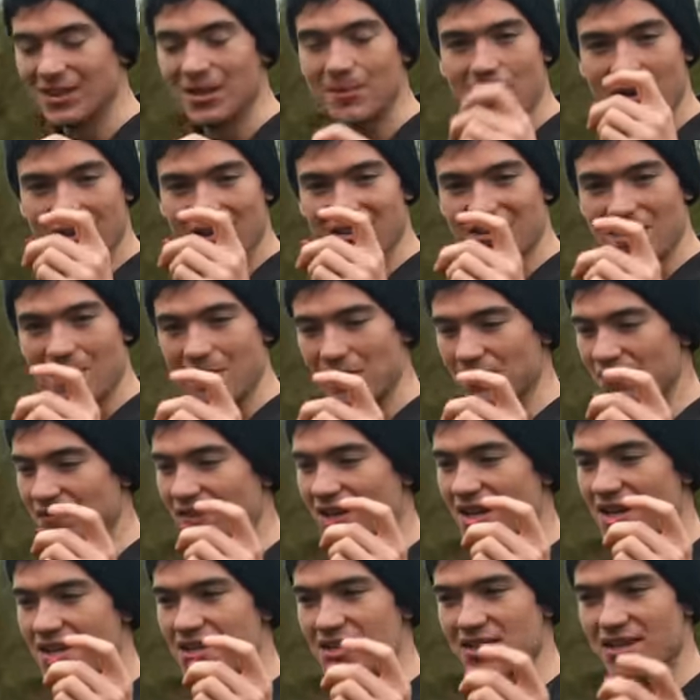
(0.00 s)
And by the time you're
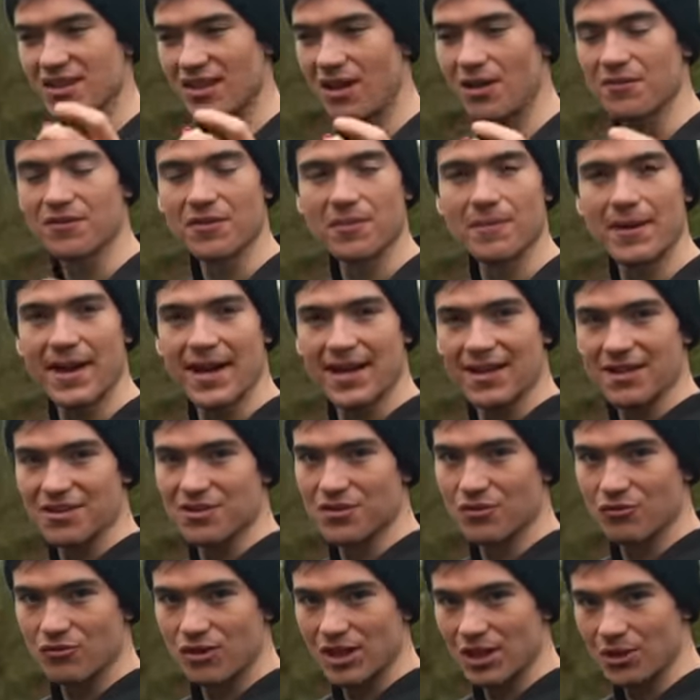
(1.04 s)
finished, half the maggots
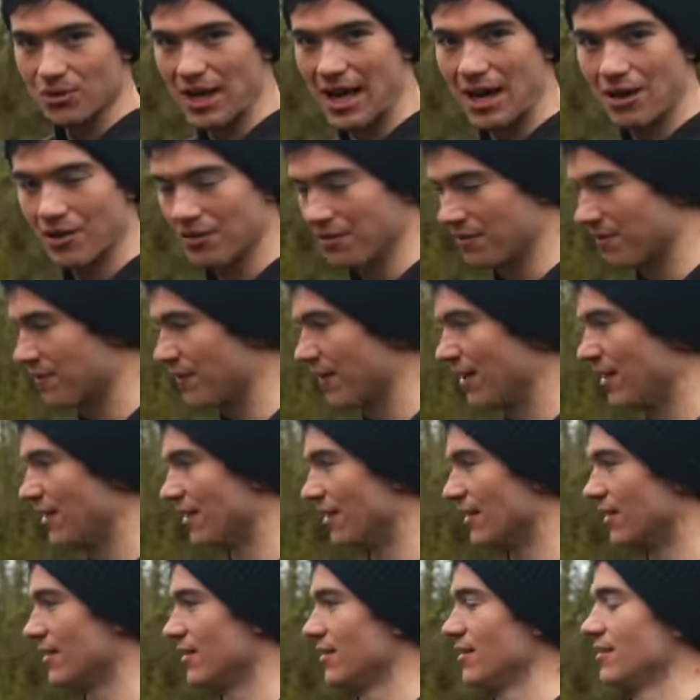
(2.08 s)
have wriggled out of the
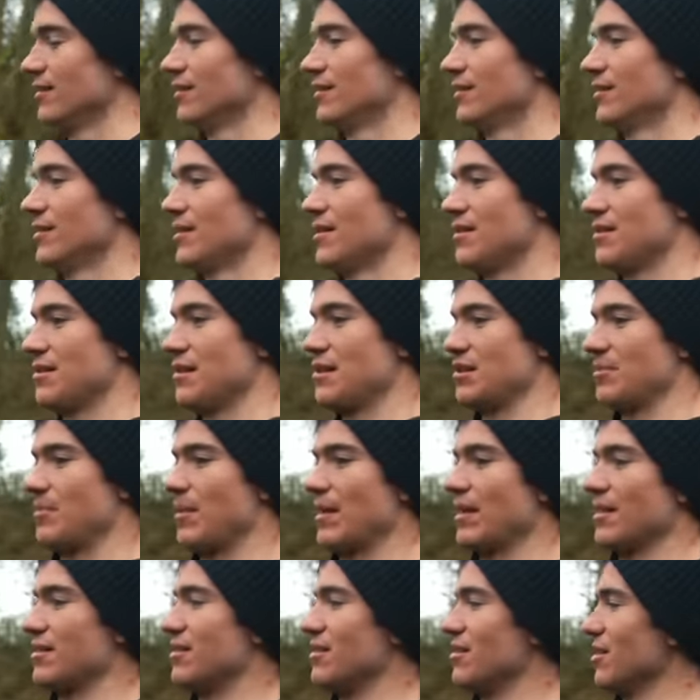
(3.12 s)
feeder. So it's
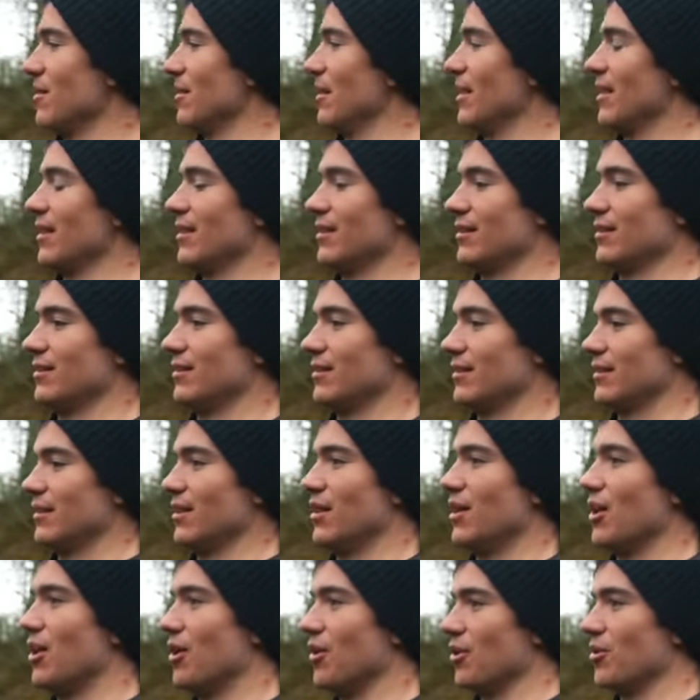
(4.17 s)
better to do it
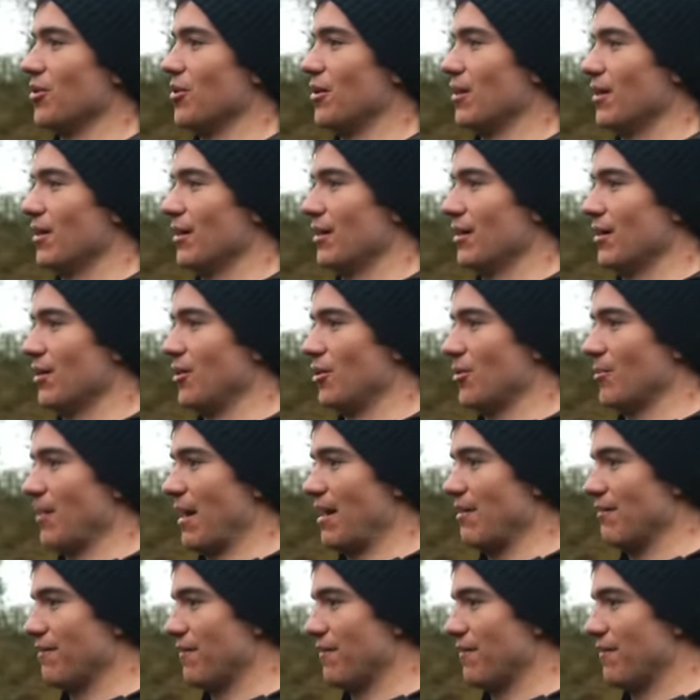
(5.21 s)
hook bait